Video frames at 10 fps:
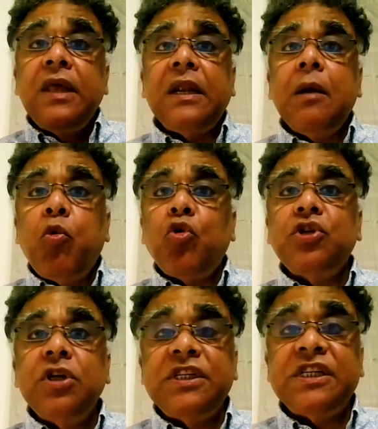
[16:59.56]
that
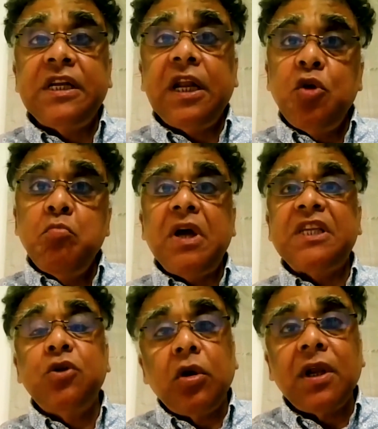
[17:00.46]
abortion is sin and you
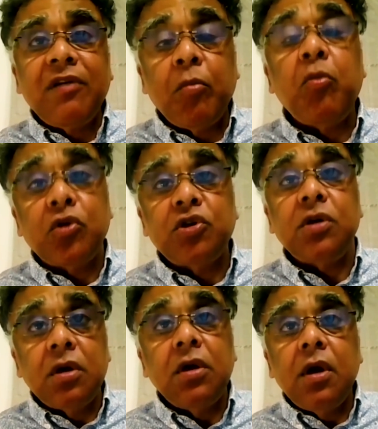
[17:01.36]
must not have
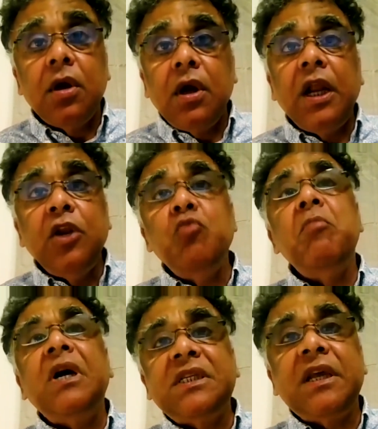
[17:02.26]
abortion and you
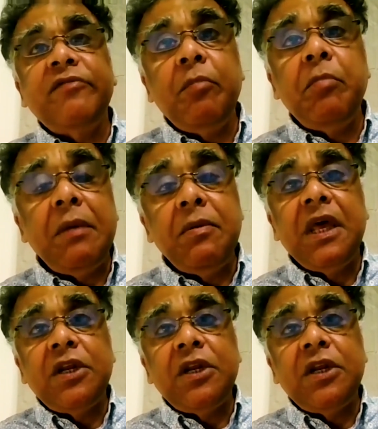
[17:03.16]
must have the baby